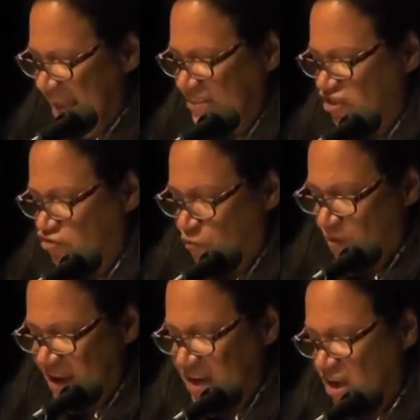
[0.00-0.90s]
In
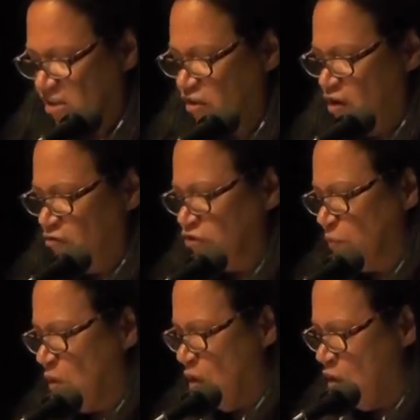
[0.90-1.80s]
Detroit,
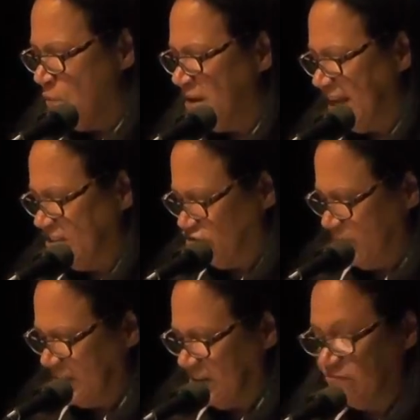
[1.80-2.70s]
clothes were urban
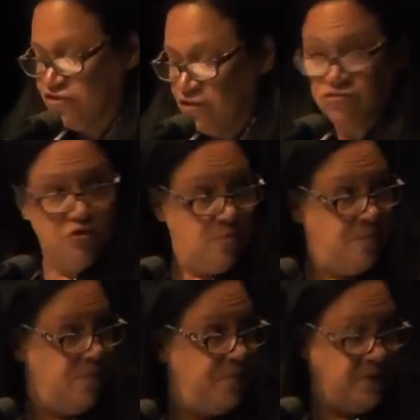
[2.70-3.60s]
instruments of social
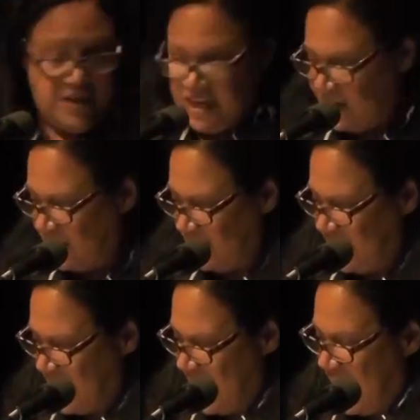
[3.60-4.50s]
mobility
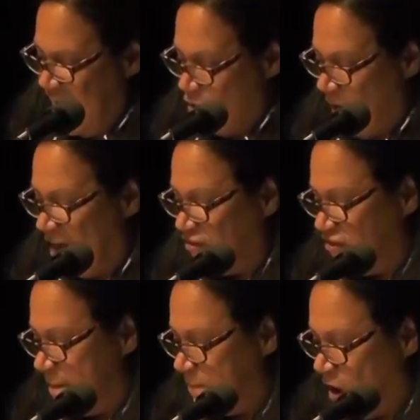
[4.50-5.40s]

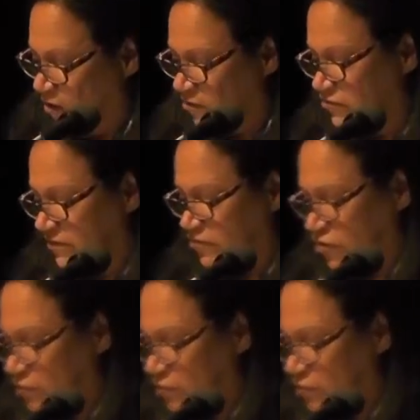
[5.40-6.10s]
rather than markers of